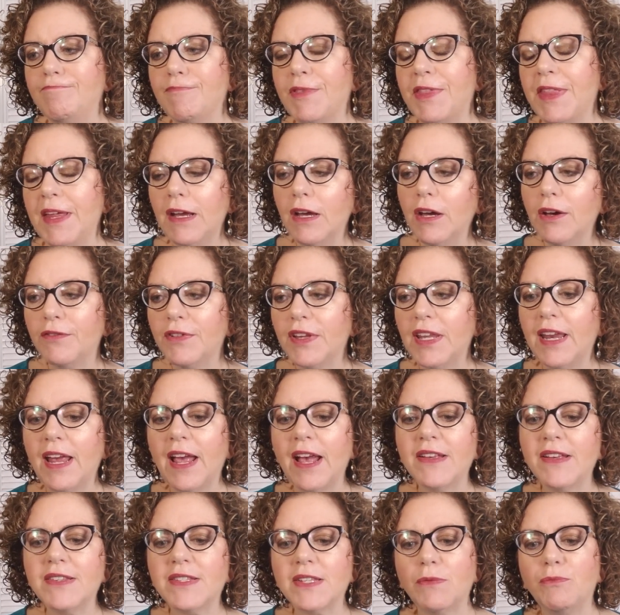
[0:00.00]
think of it
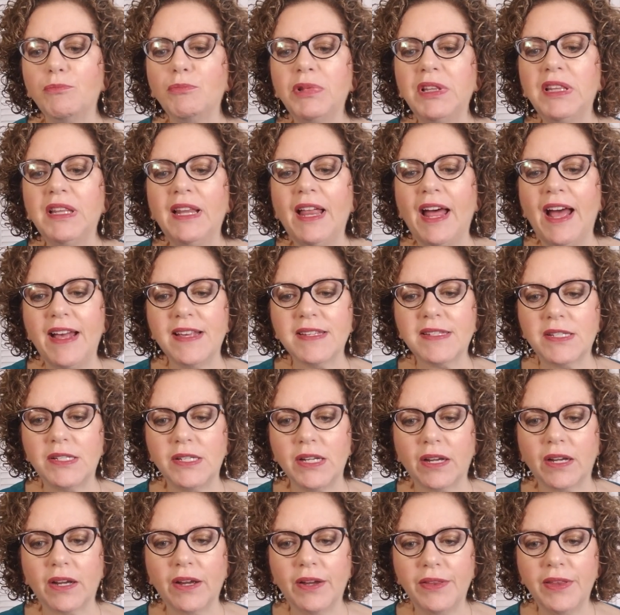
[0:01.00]
as a
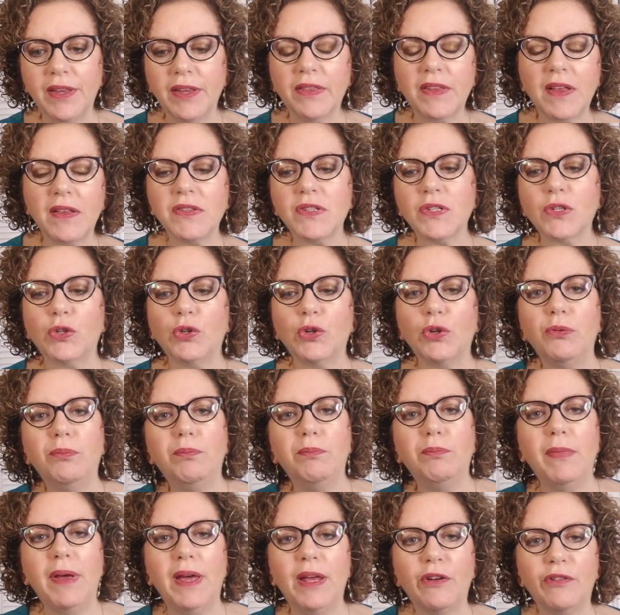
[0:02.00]
plastic. I think that's a good
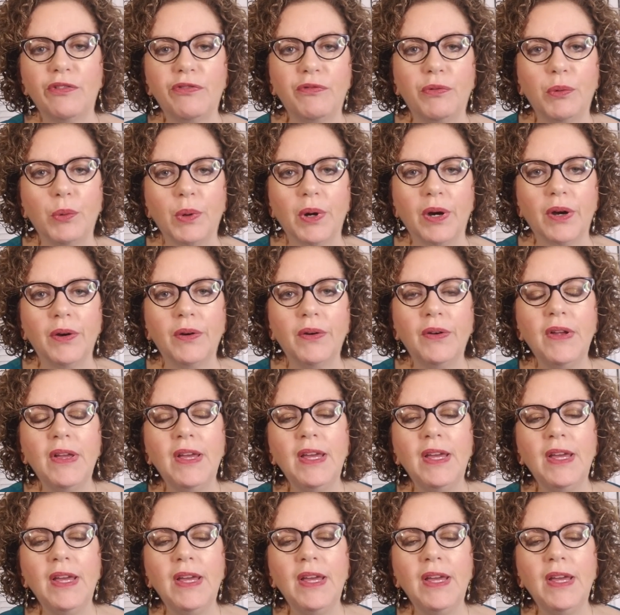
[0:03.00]
metaphor.